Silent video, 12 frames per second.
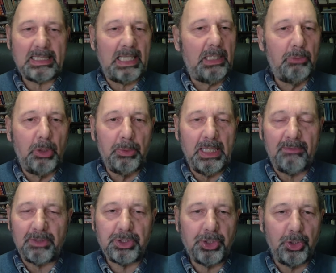And they're saying
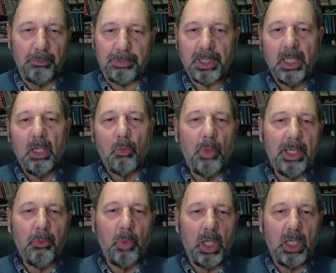we were never duped.
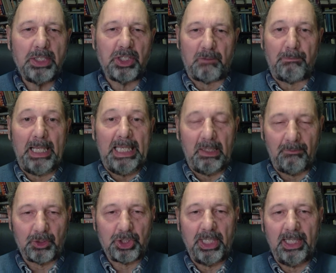We were just
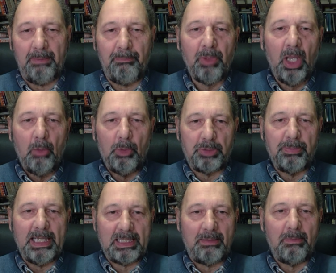playing for time,
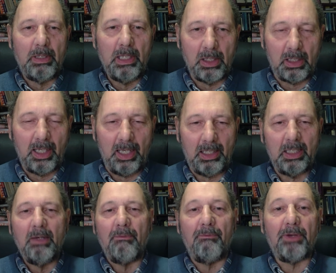which makes them
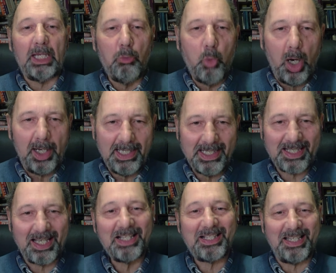look like very
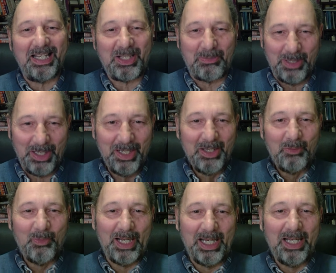wise
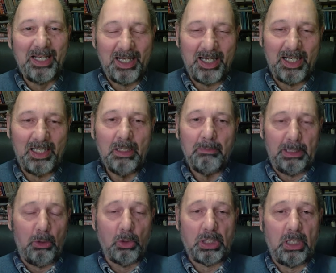statesmen when,
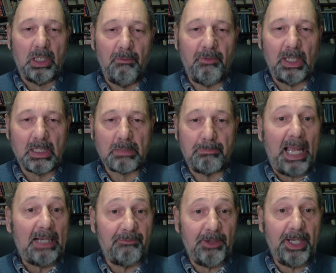uh, but it also
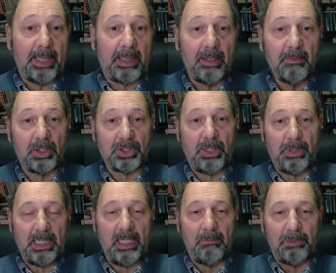reveals bad faith
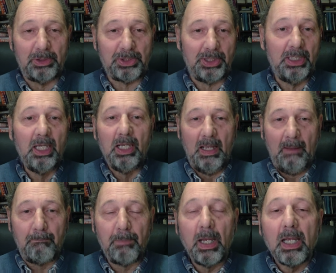because they were telling Putin,
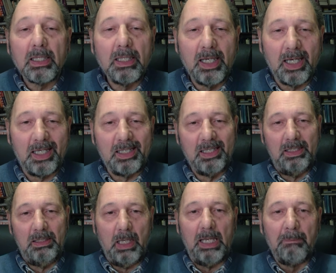um,
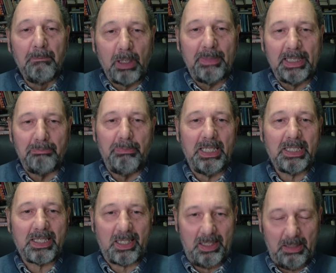uh,
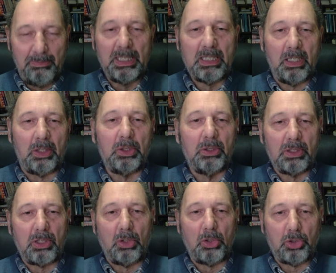implement Minsk, the Minsk
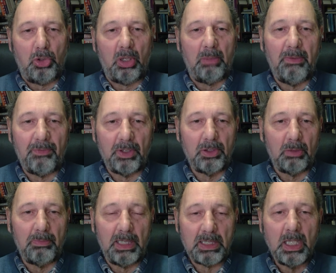Accords on autonomy
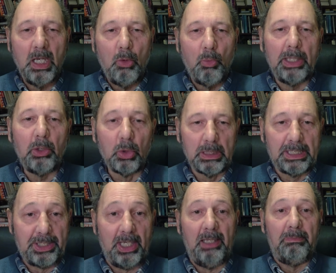for the Donbass,
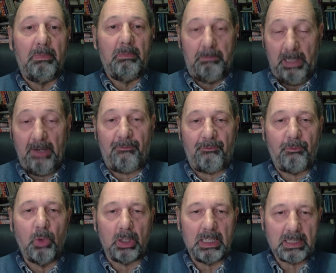when all the time
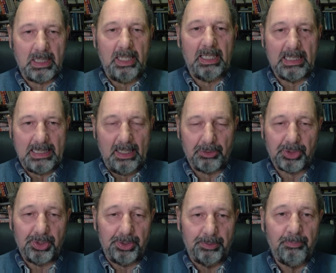if what they're saying
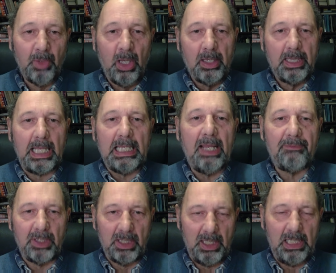is now true,
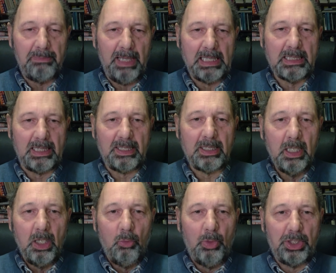they never really
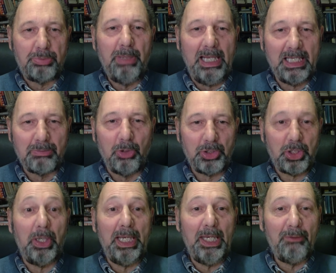meant it, which
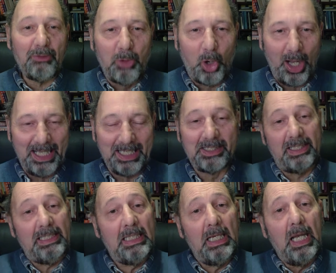makes Moscow even more
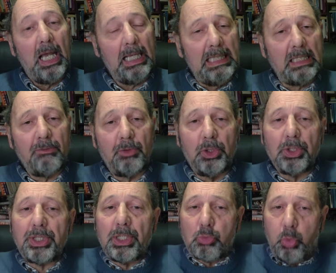angry. And that,
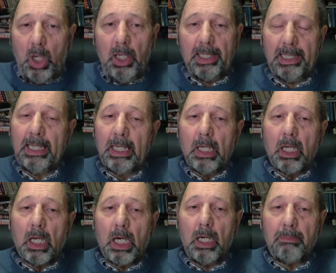of course, is why
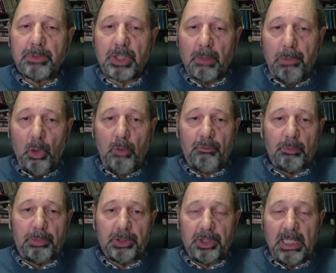um,
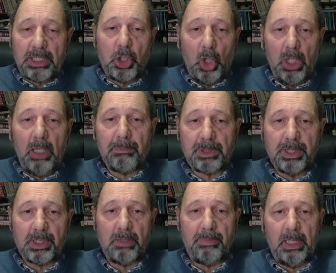support for Putin has gone
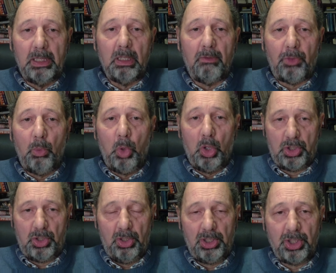up since the beginning of
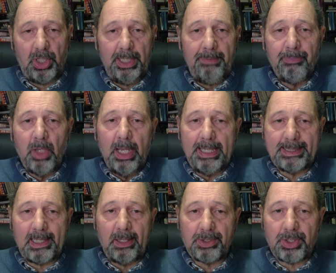the war, astonishingly.
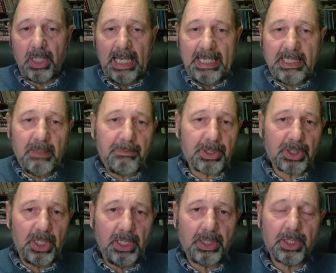It's close to
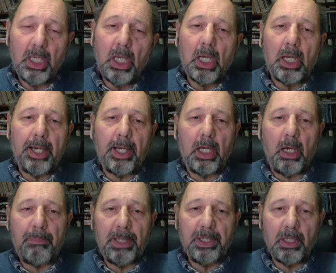80%
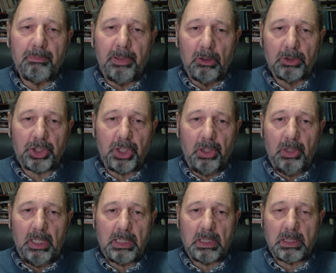uh, opinion polls
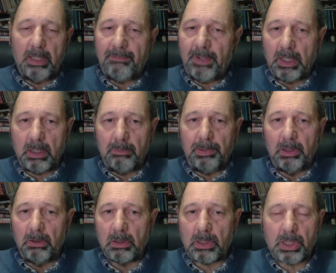show. This is
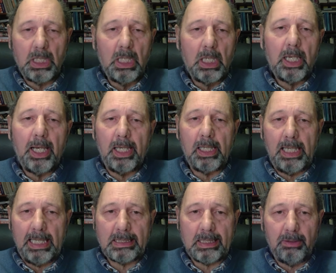Levada polls
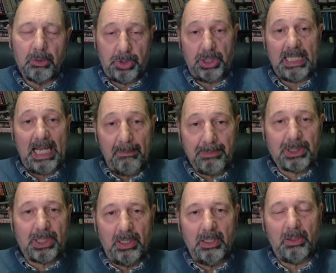uh, and so on, which is
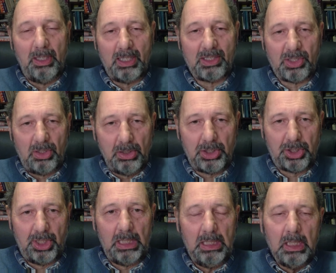absolutely
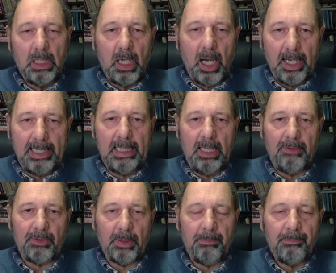astonishing
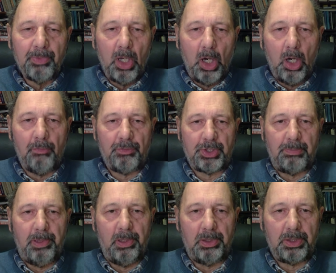high level
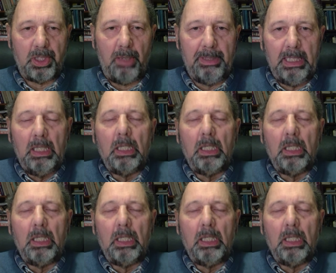of support.